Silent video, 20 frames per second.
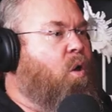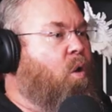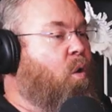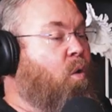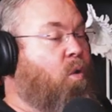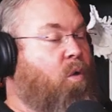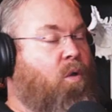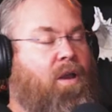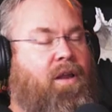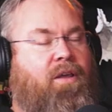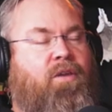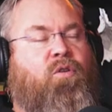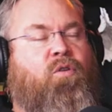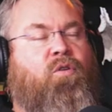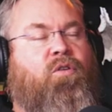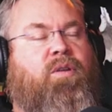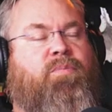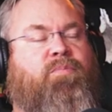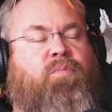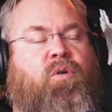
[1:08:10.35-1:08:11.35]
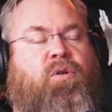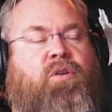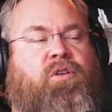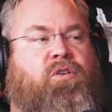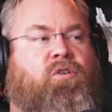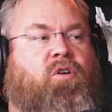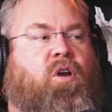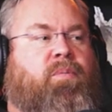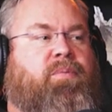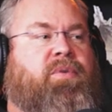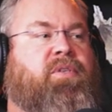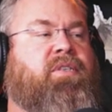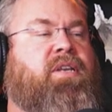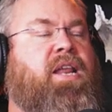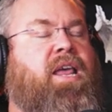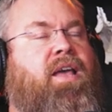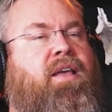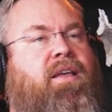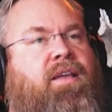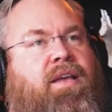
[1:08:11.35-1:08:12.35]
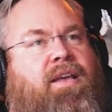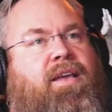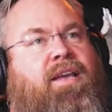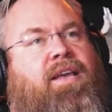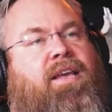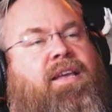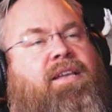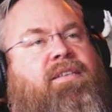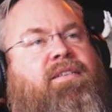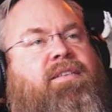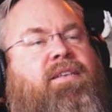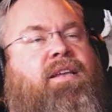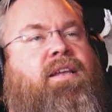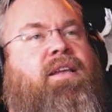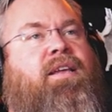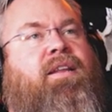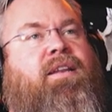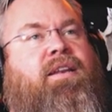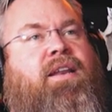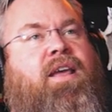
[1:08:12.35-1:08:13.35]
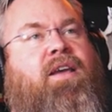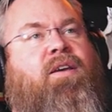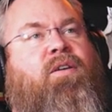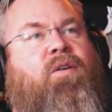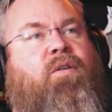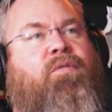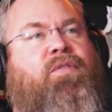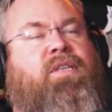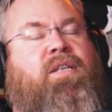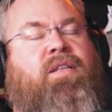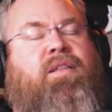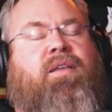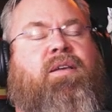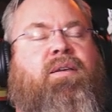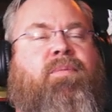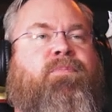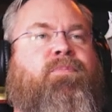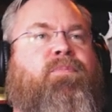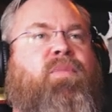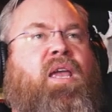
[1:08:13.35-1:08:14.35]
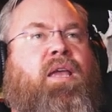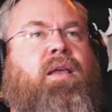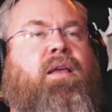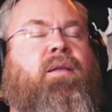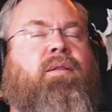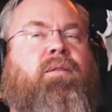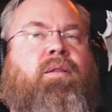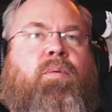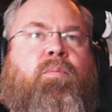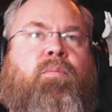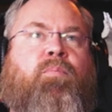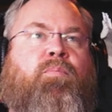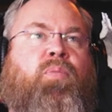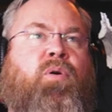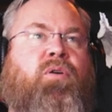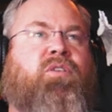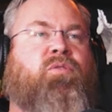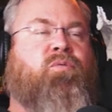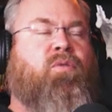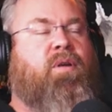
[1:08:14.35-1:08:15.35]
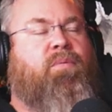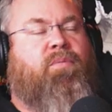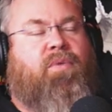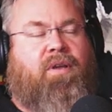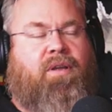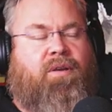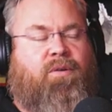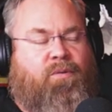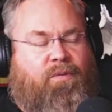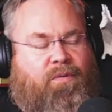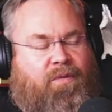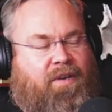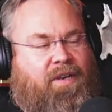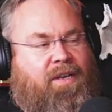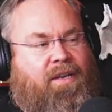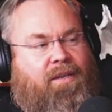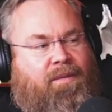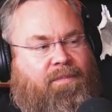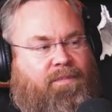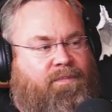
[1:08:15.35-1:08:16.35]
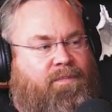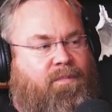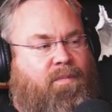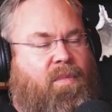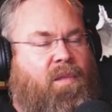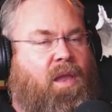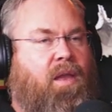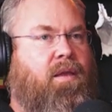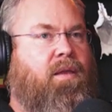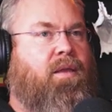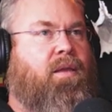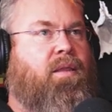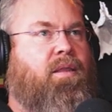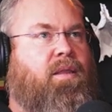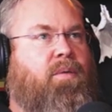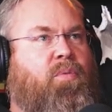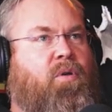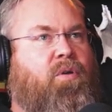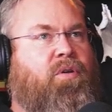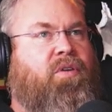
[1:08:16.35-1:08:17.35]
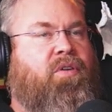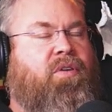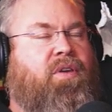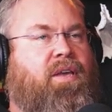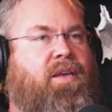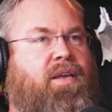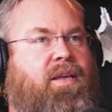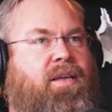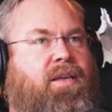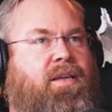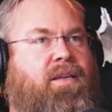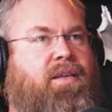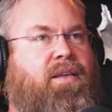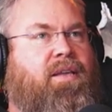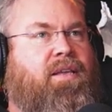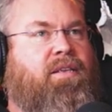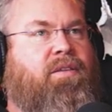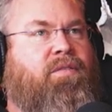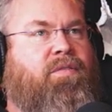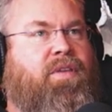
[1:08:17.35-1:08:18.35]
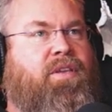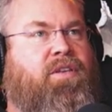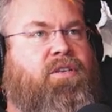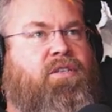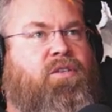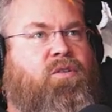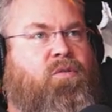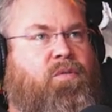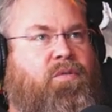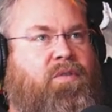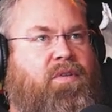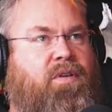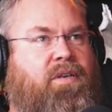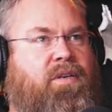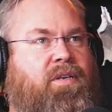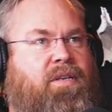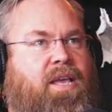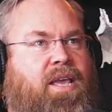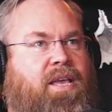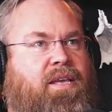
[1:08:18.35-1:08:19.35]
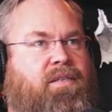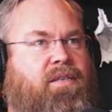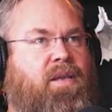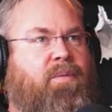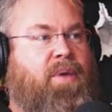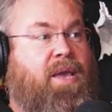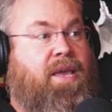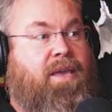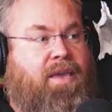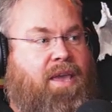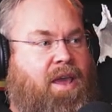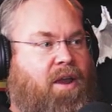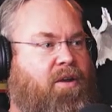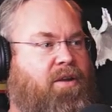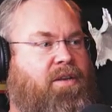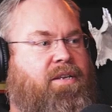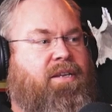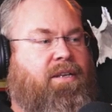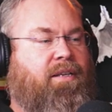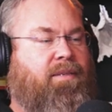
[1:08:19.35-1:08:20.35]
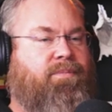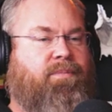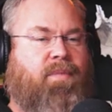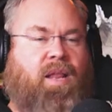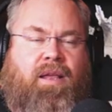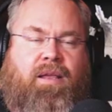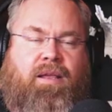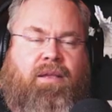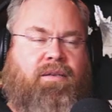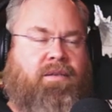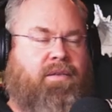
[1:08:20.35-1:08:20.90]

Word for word: All good bookshops. Yes. Now is uh, now obviously the books written by Northander. Yeah. The book uh, is, features Northland as a main character. Yeah.